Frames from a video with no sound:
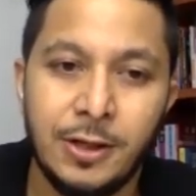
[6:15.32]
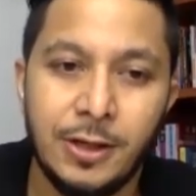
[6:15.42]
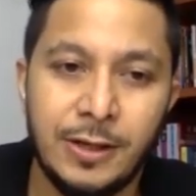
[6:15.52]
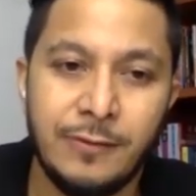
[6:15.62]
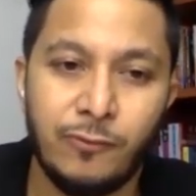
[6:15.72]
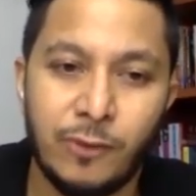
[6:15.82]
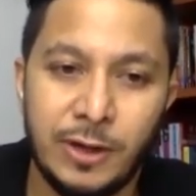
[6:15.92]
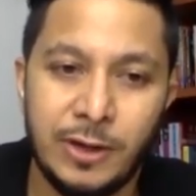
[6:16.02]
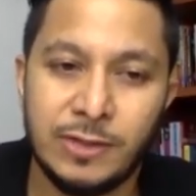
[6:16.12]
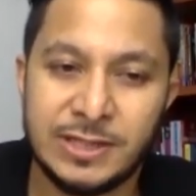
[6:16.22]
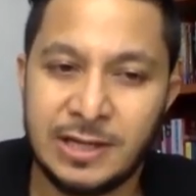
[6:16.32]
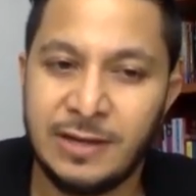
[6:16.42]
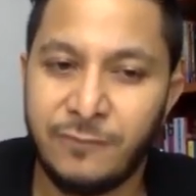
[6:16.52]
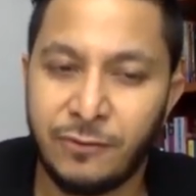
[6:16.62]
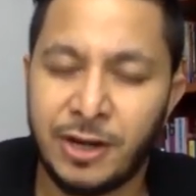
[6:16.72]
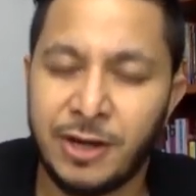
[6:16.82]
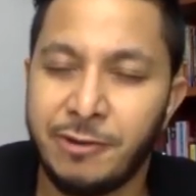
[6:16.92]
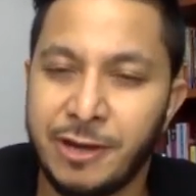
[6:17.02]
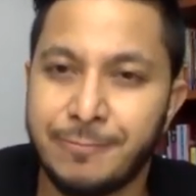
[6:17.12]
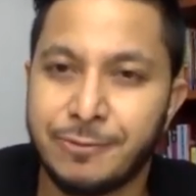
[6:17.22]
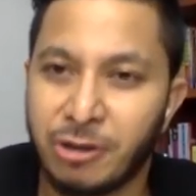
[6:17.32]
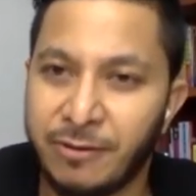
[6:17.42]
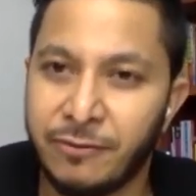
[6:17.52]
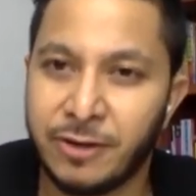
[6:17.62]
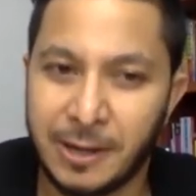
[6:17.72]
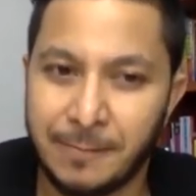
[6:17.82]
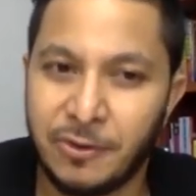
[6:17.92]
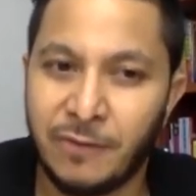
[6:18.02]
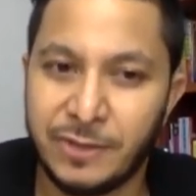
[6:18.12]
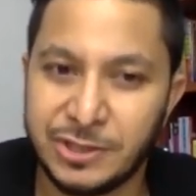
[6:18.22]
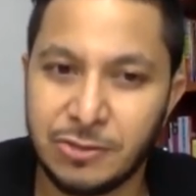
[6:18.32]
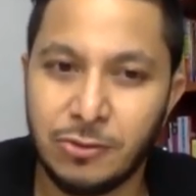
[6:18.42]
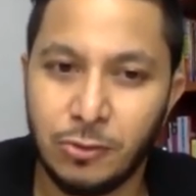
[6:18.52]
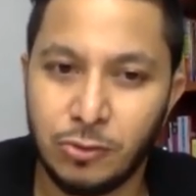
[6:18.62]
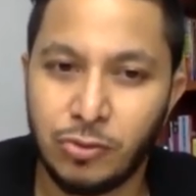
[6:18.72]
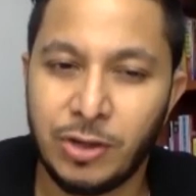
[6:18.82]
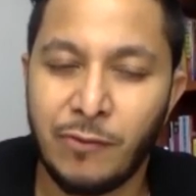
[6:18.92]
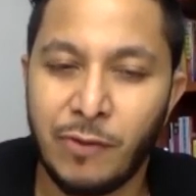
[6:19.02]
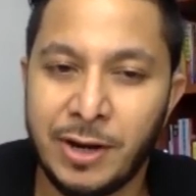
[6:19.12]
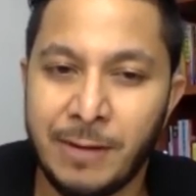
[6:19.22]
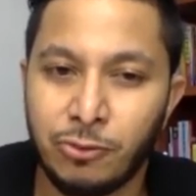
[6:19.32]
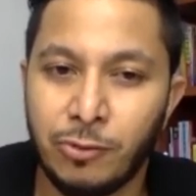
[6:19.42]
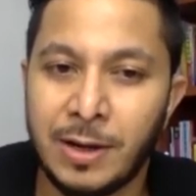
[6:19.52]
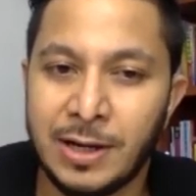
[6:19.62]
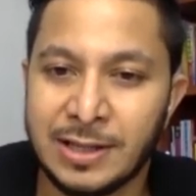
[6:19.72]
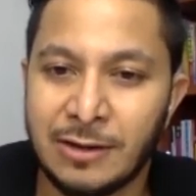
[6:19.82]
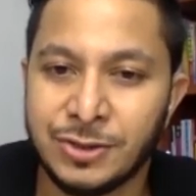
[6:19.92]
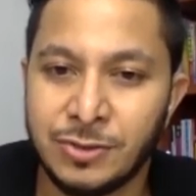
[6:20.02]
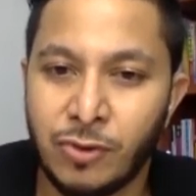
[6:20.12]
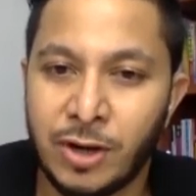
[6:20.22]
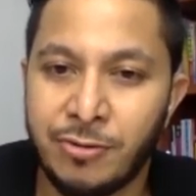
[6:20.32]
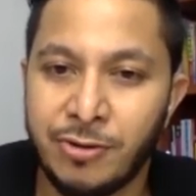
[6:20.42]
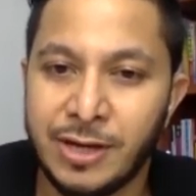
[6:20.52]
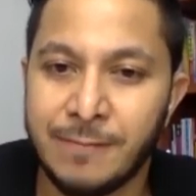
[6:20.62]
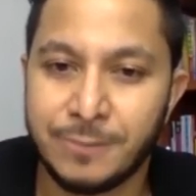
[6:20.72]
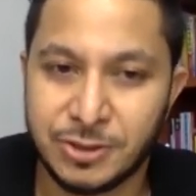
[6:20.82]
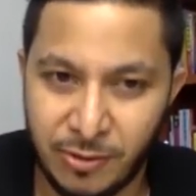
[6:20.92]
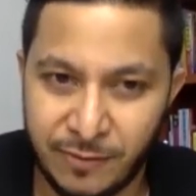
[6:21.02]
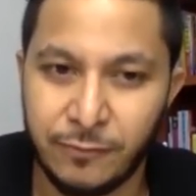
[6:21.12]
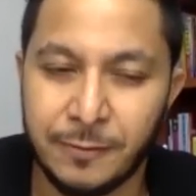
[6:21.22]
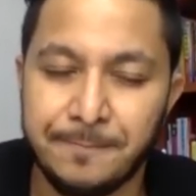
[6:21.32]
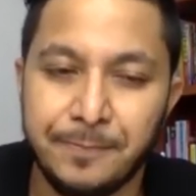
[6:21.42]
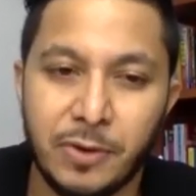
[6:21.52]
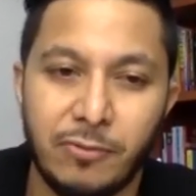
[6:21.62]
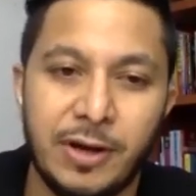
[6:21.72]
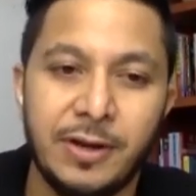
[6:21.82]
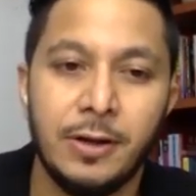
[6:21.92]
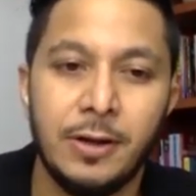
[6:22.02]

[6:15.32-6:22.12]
It was selling for 900 ringgit per square foot a couple of years ago. Today went up to about 1,100 ringgit per square foot, right?